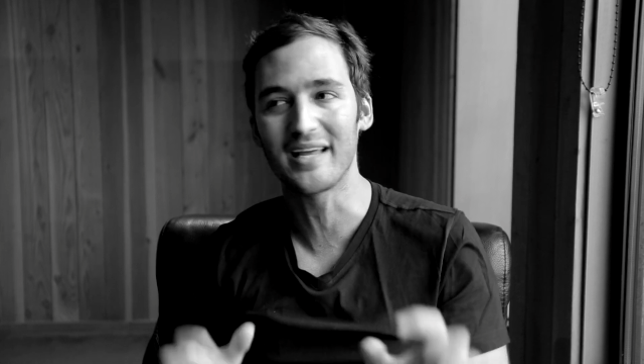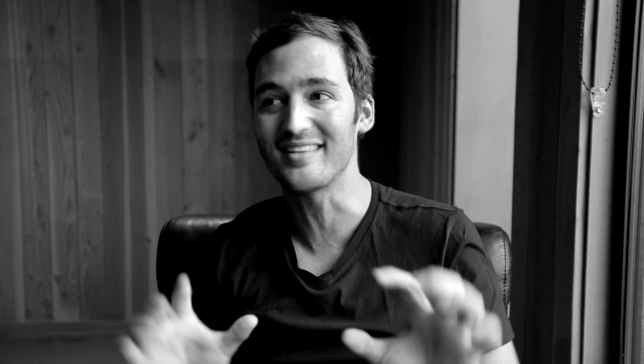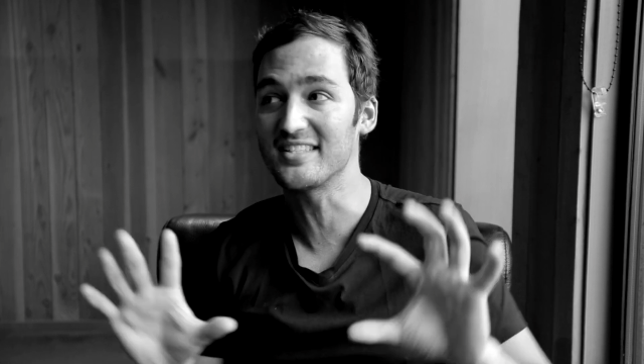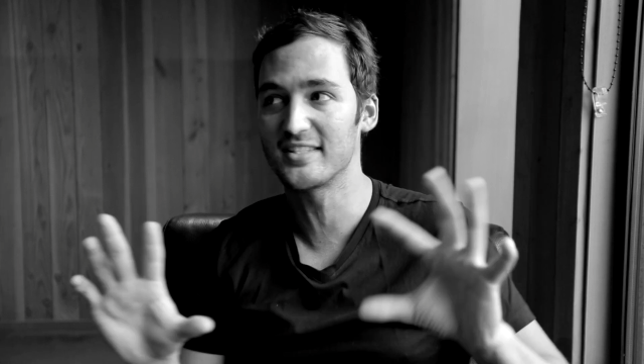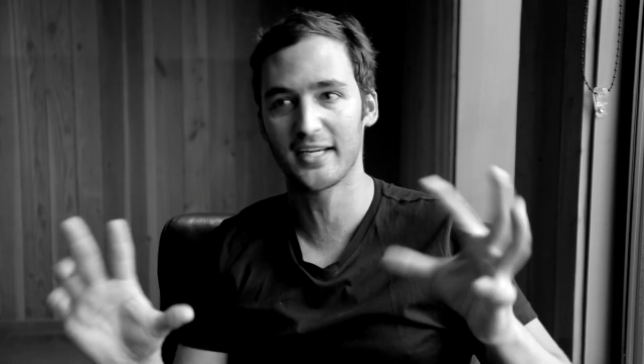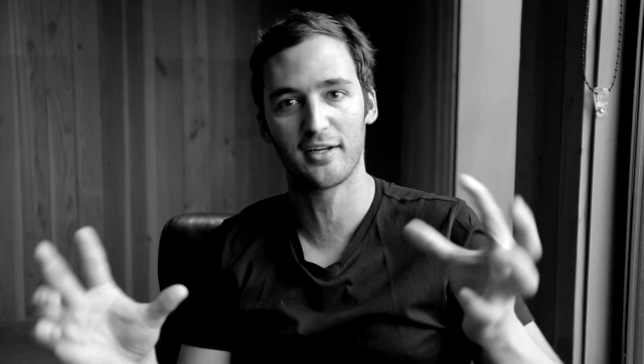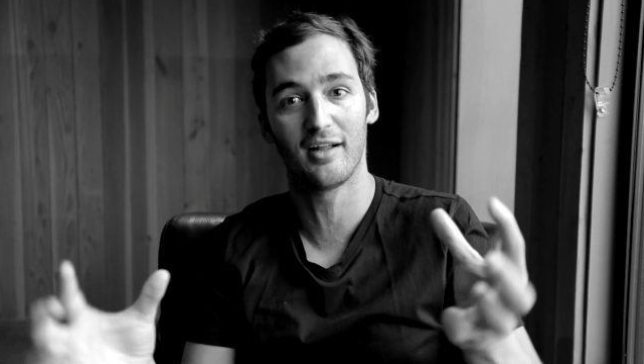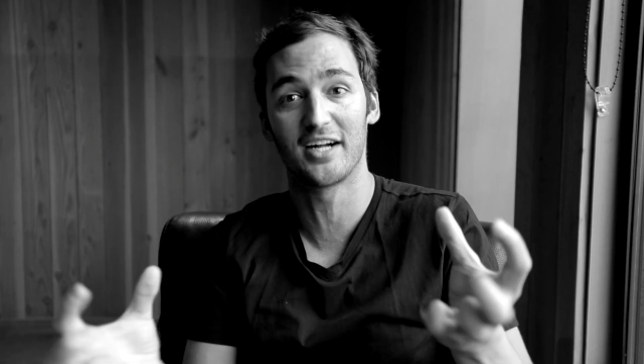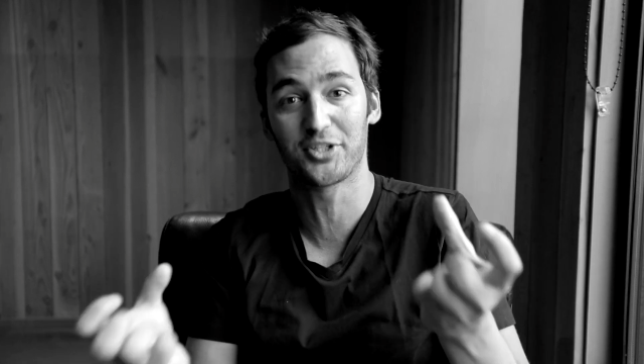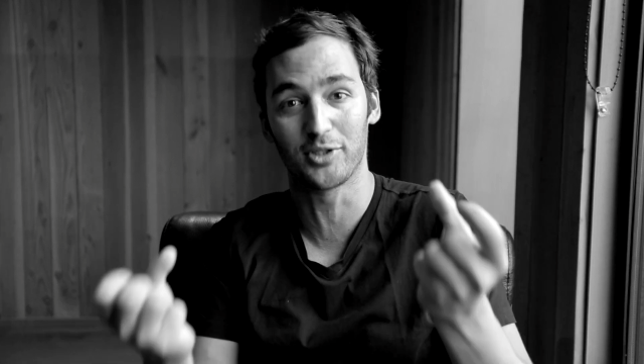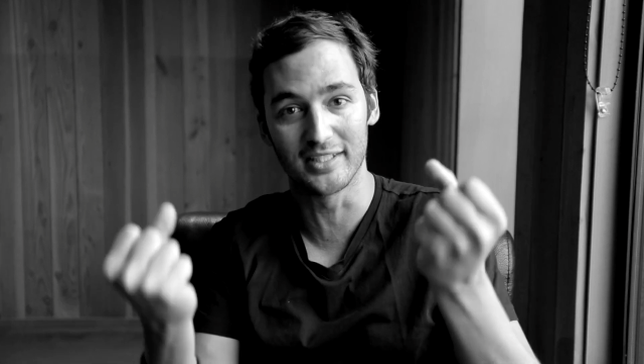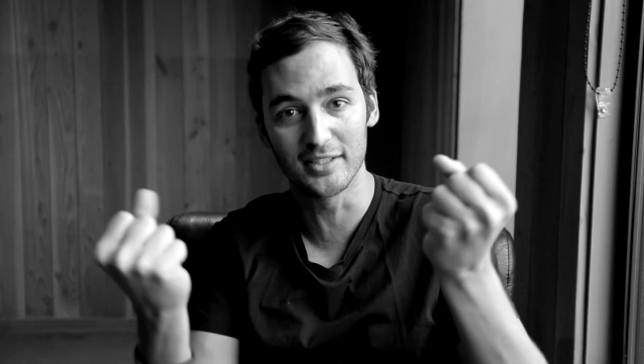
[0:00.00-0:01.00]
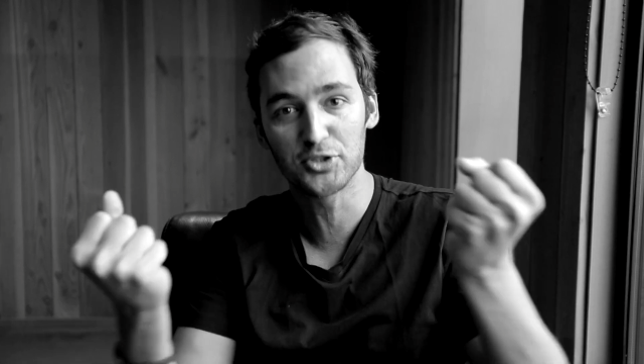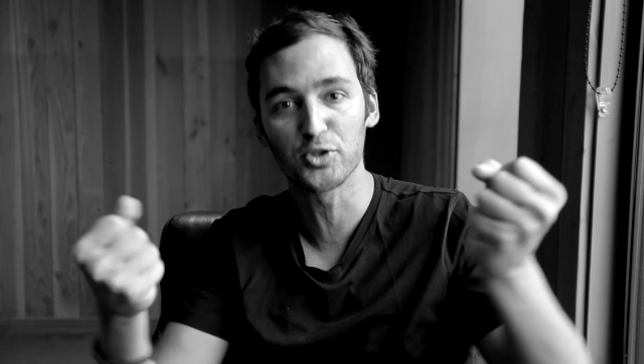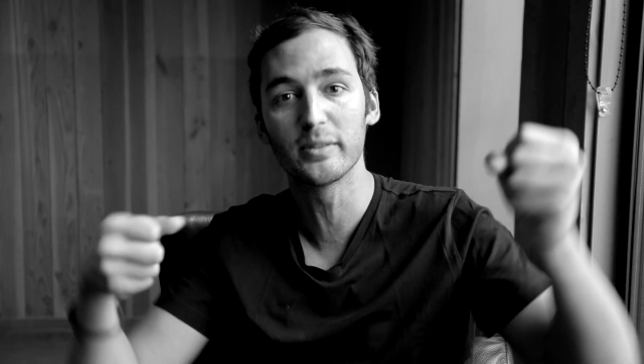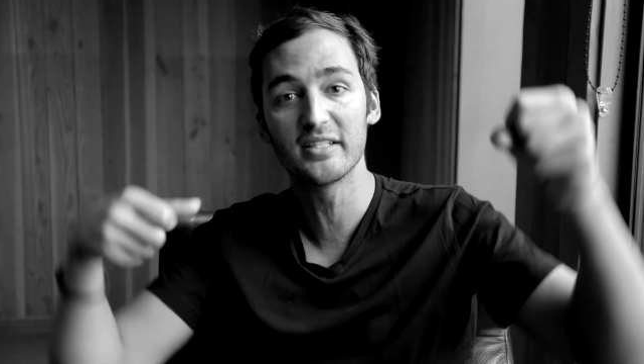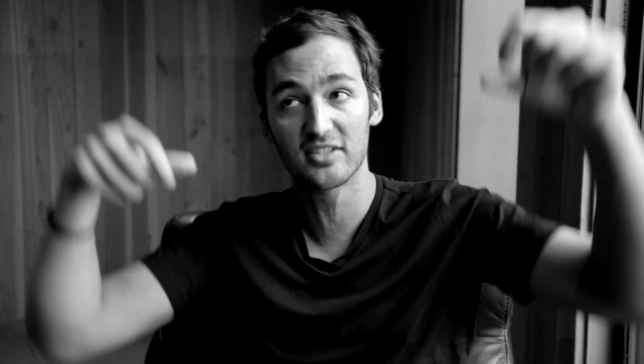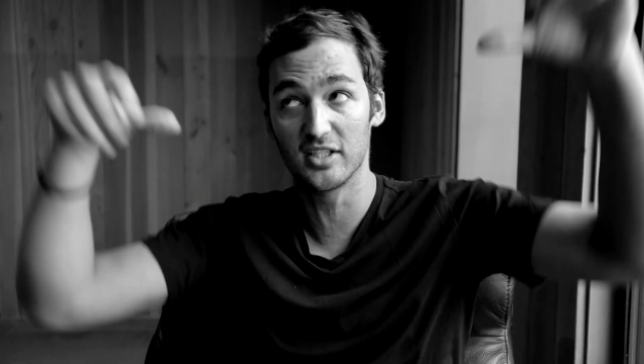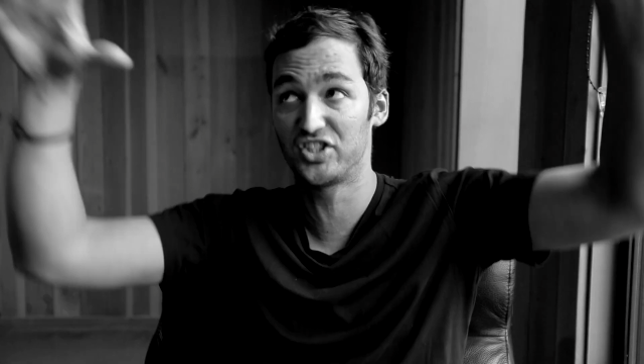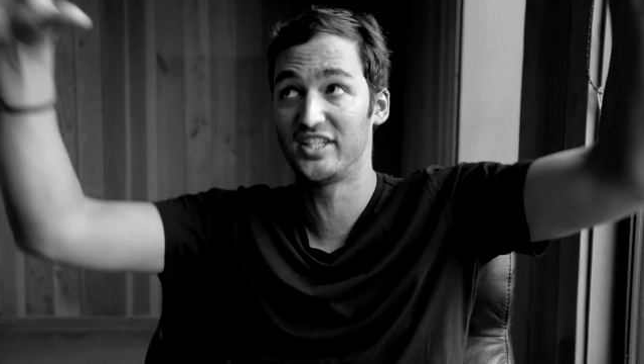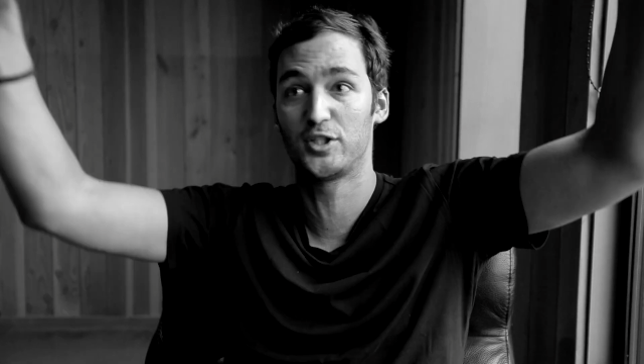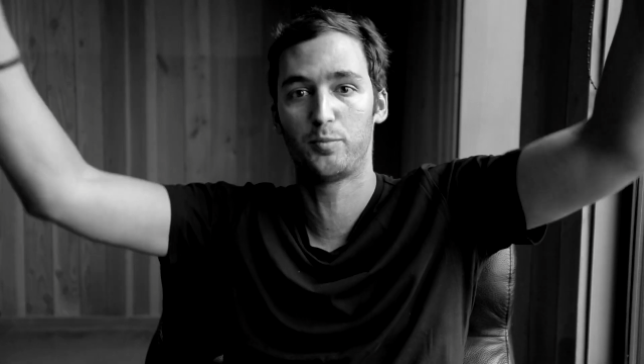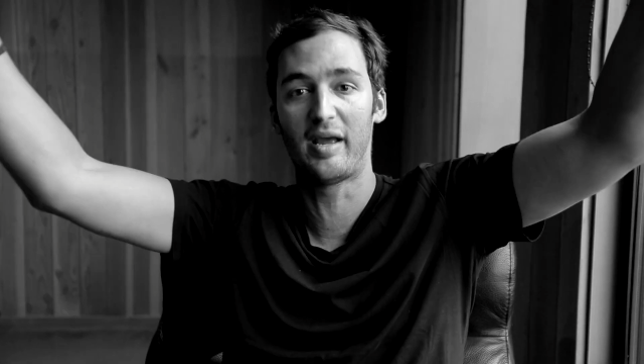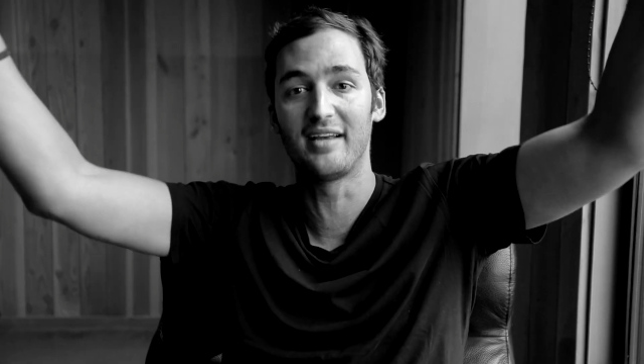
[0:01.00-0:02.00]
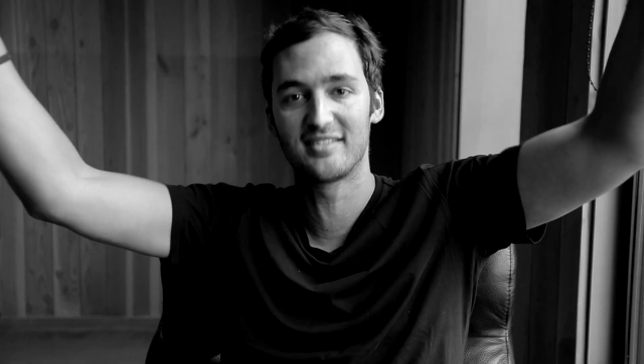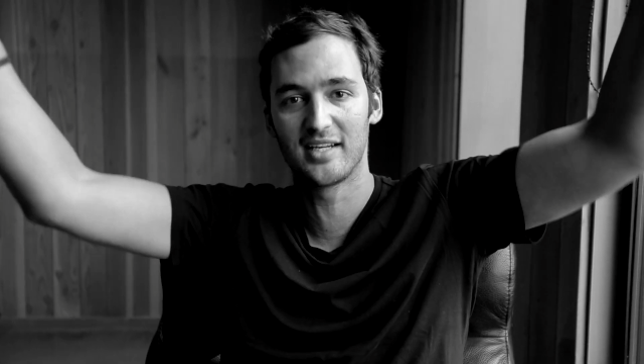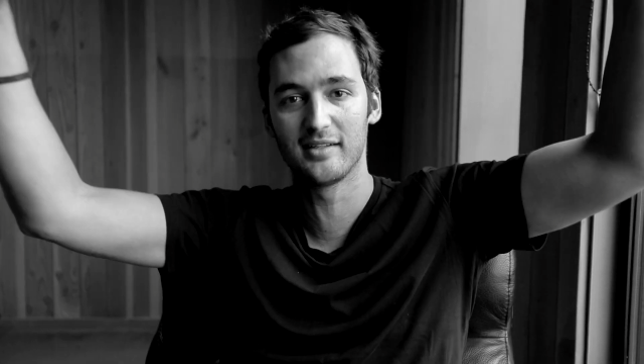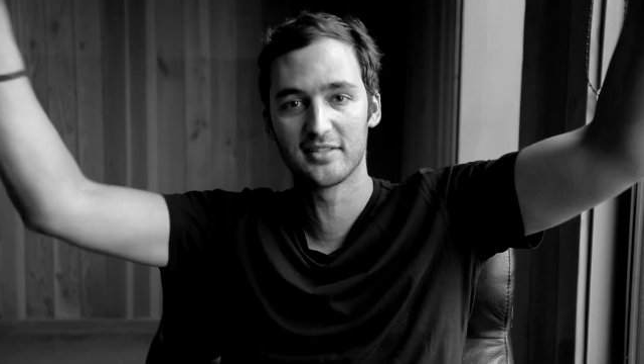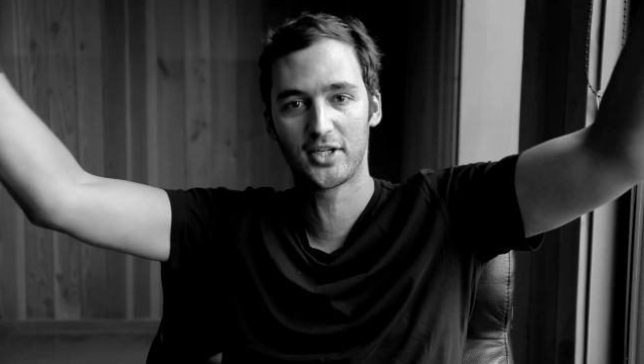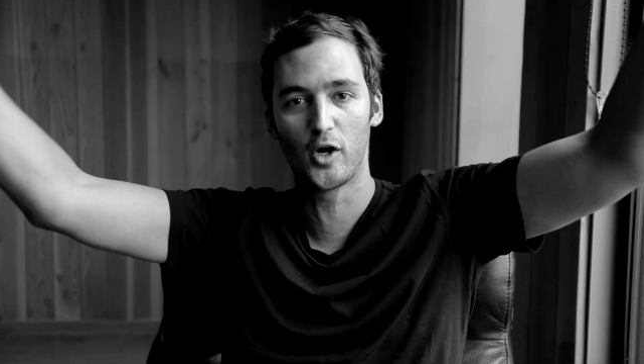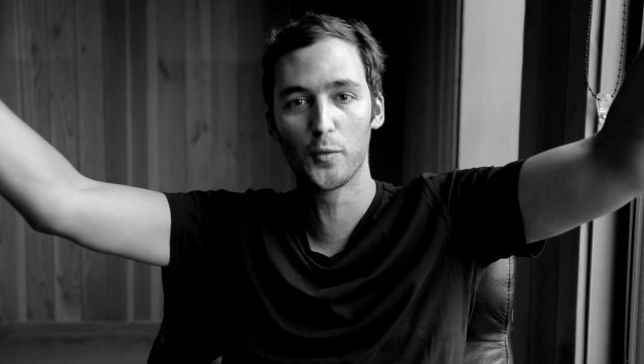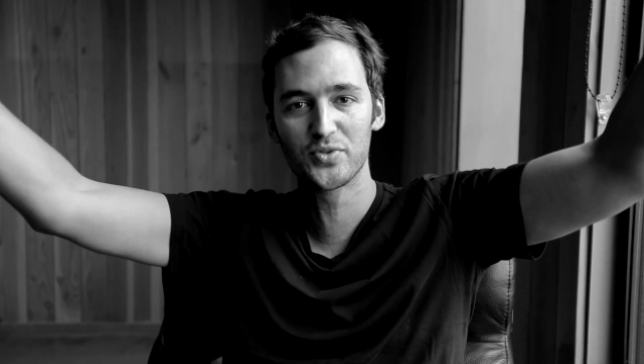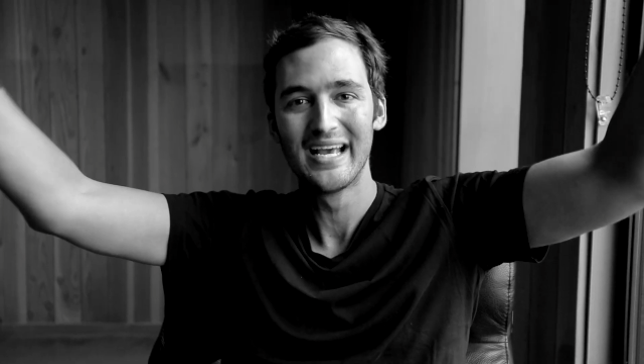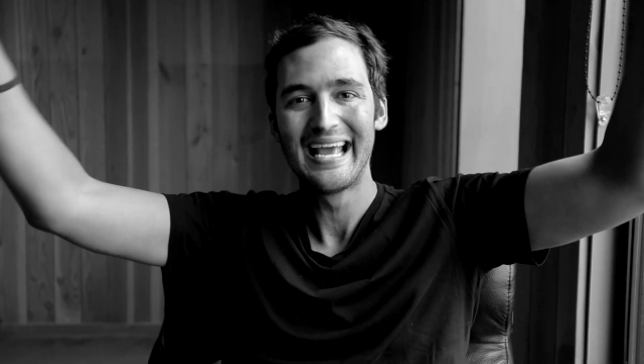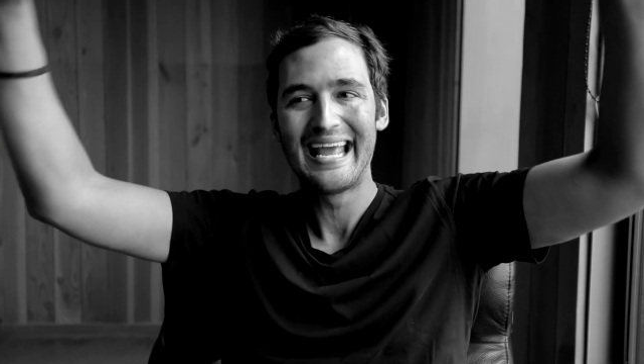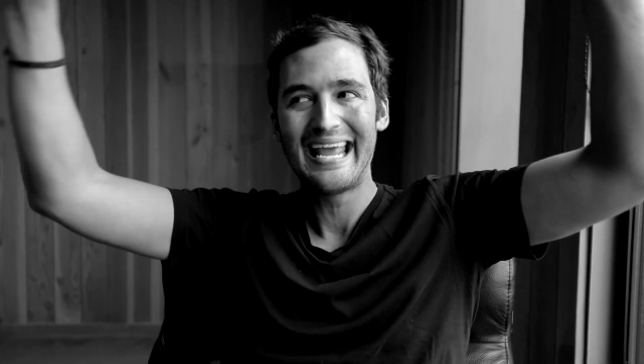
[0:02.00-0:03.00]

by these technological instruments such as space telescopes,